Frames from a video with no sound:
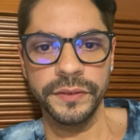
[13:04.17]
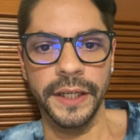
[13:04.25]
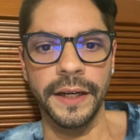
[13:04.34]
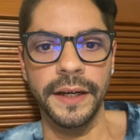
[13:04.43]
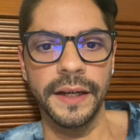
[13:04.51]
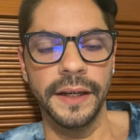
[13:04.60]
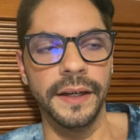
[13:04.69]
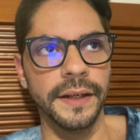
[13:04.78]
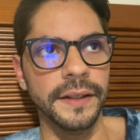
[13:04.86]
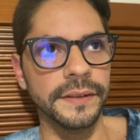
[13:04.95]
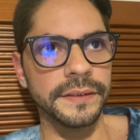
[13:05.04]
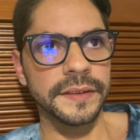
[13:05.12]

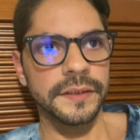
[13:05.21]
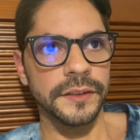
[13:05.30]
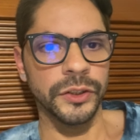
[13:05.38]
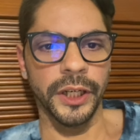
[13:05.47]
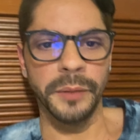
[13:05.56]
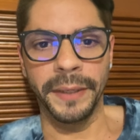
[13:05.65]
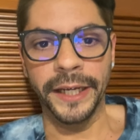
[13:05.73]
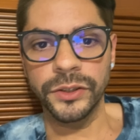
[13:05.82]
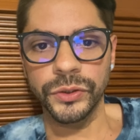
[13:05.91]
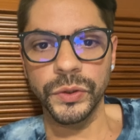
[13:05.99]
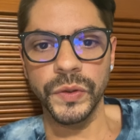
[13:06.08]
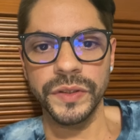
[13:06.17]
as I
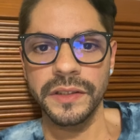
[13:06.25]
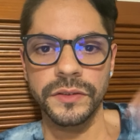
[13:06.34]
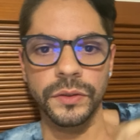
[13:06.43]
microdose it,